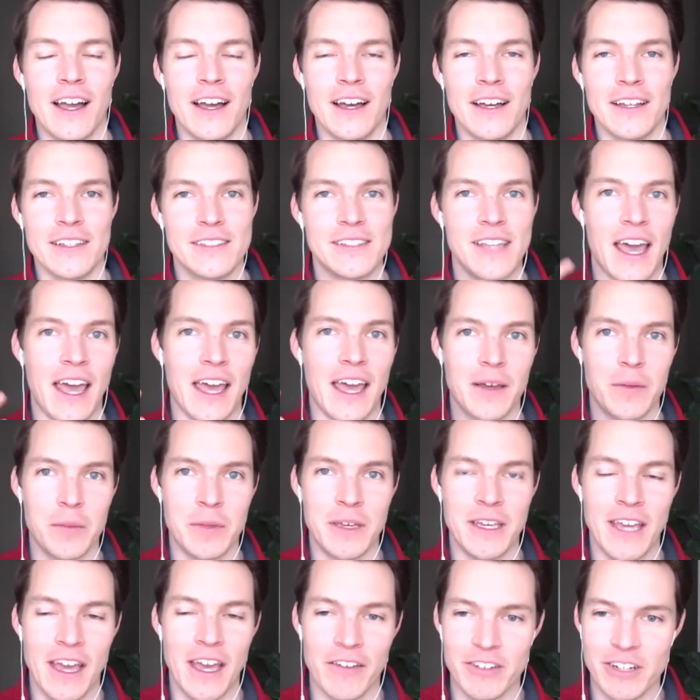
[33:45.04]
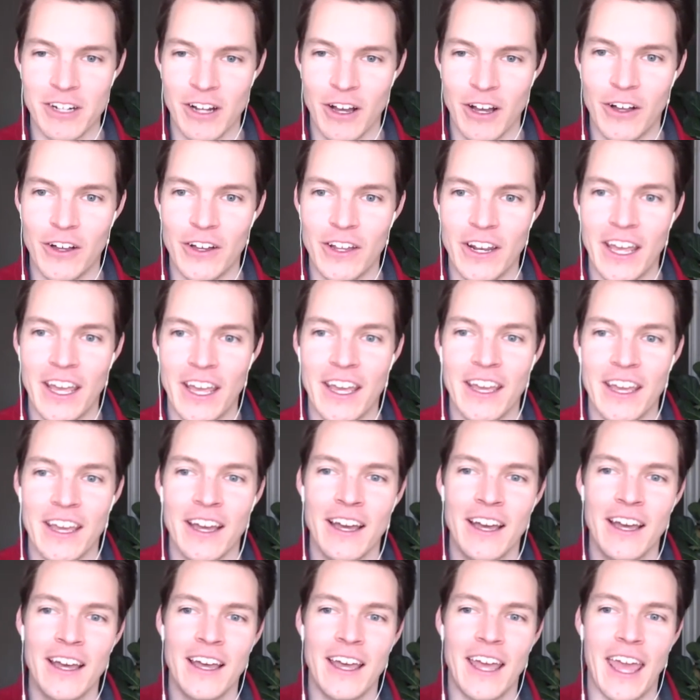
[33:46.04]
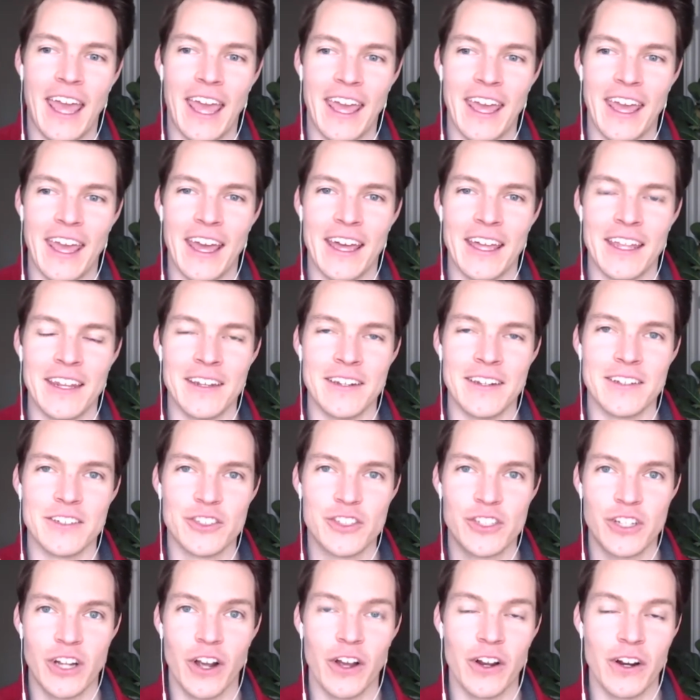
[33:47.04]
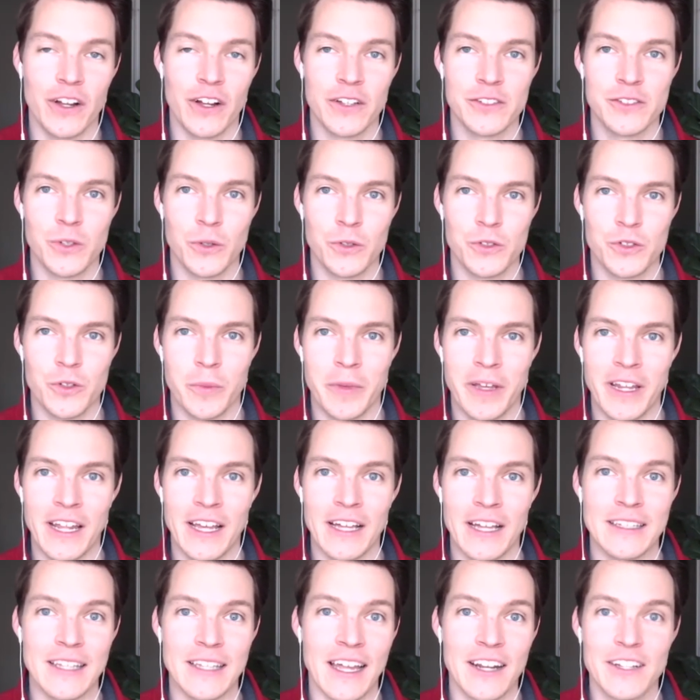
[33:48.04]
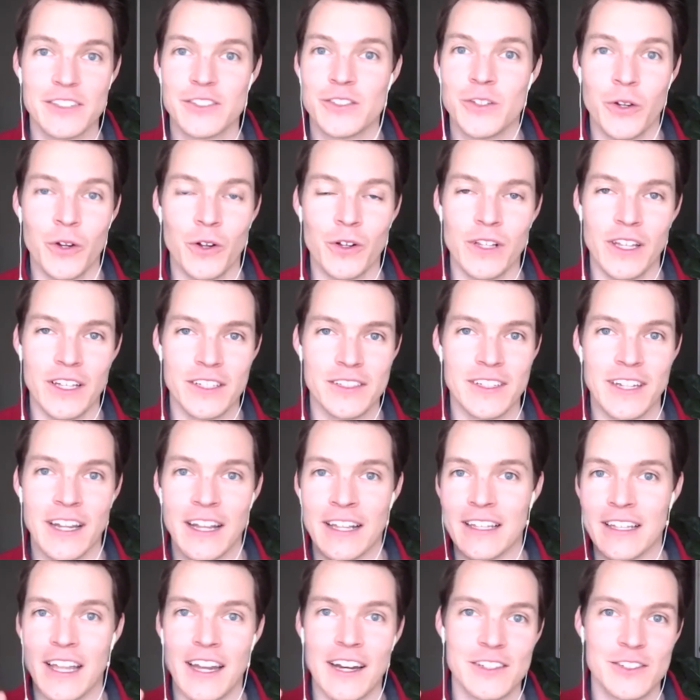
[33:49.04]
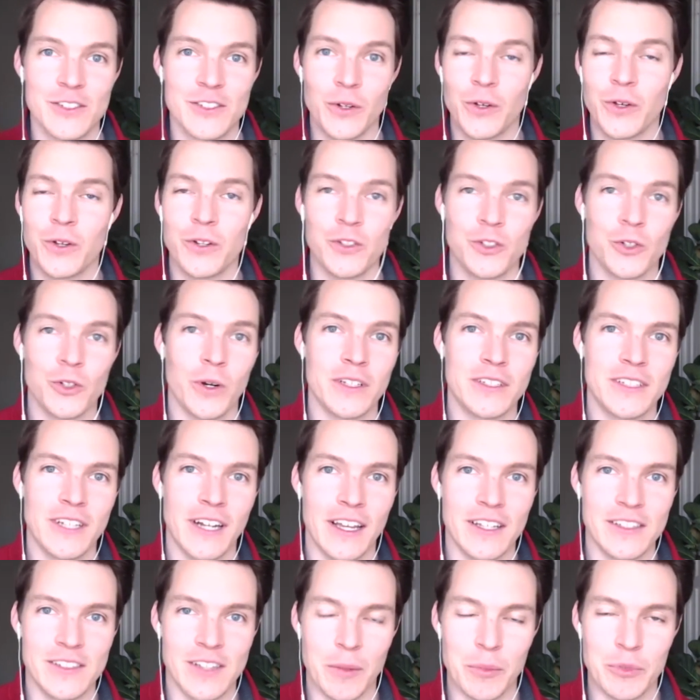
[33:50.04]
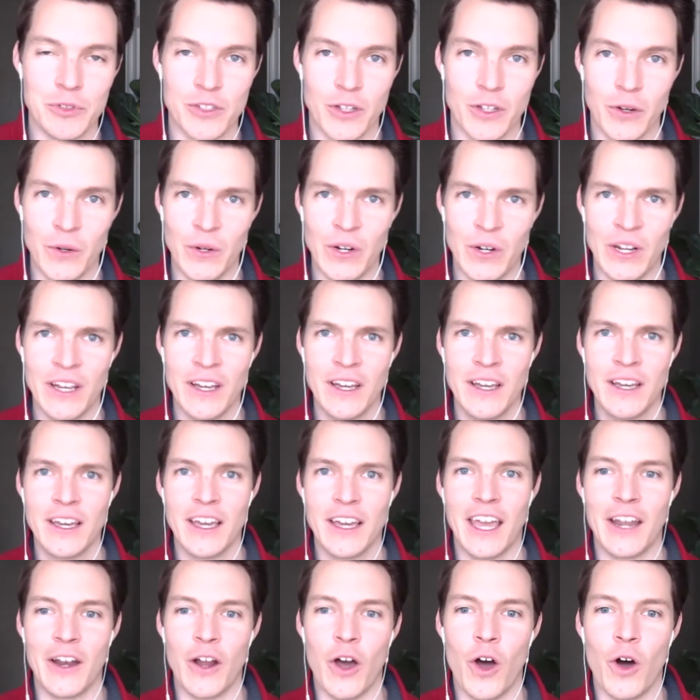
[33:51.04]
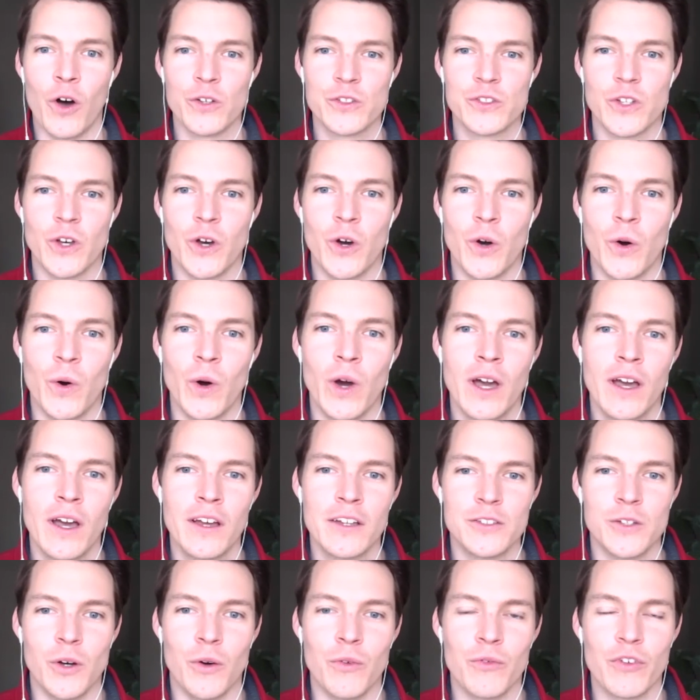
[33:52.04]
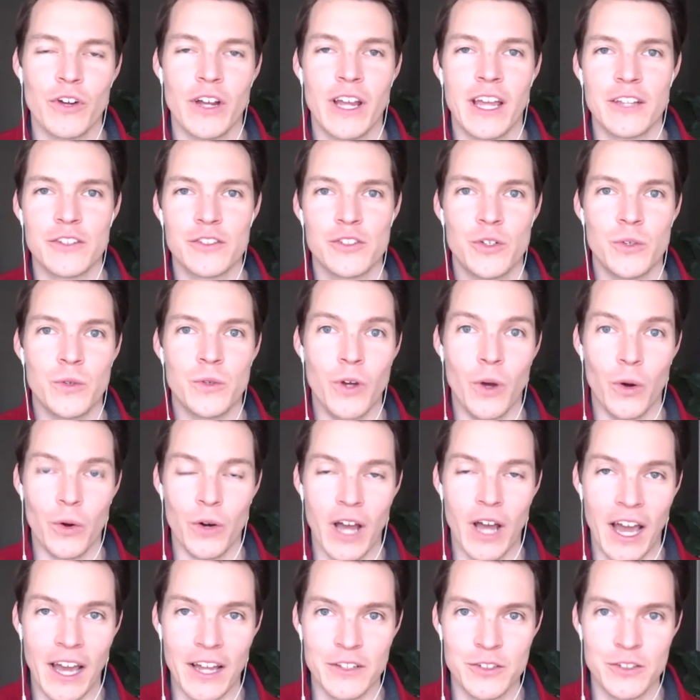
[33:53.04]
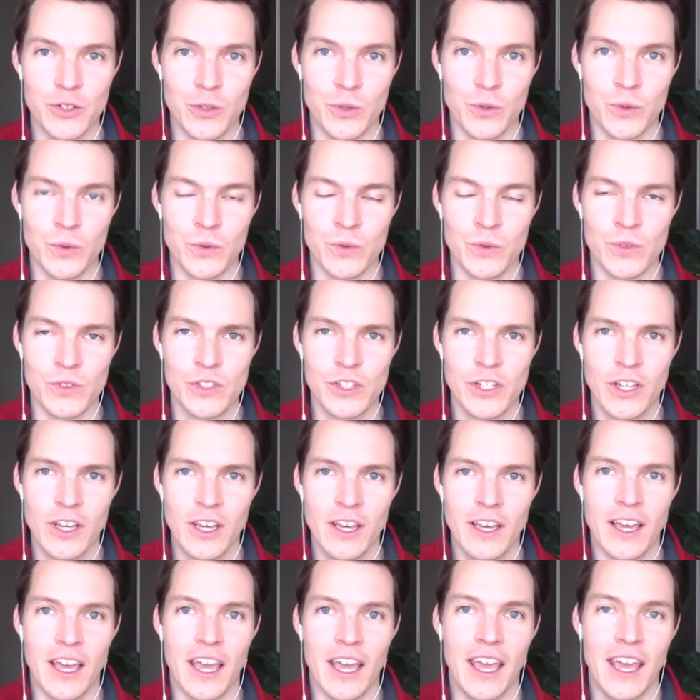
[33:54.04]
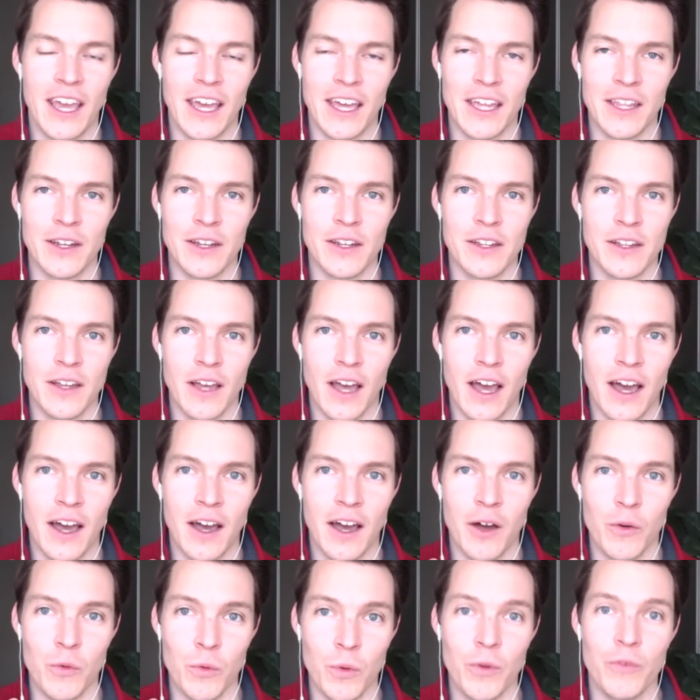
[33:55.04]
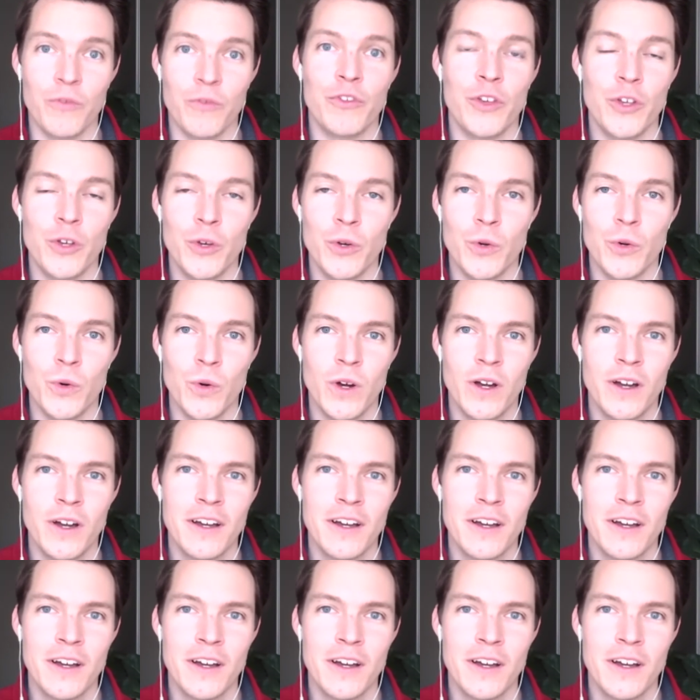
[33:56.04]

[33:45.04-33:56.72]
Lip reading: tag me, Evan Holiday, and share it on social media. Let us know you're listening. Let us know you enjoyed today's episode. And also, don't forget to go to iTunes and review,